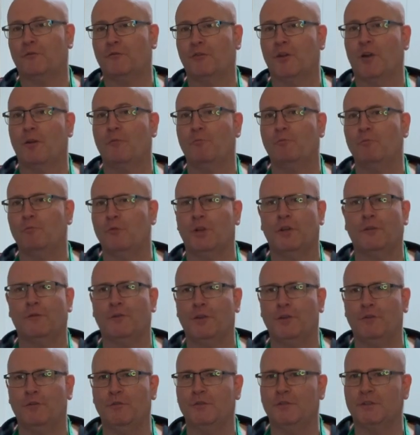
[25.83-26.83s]
from one of
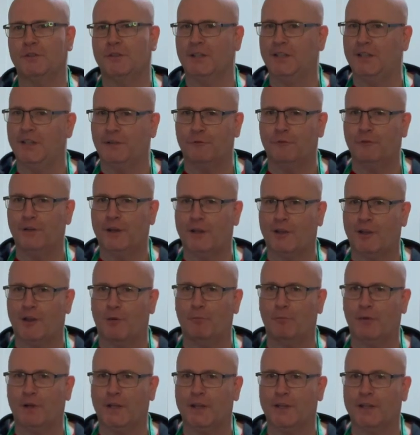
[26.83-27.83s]
those delivery
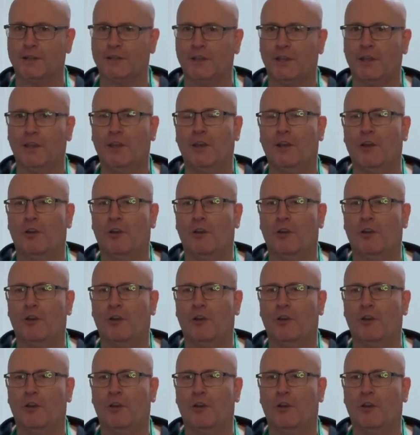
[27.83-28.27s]
companies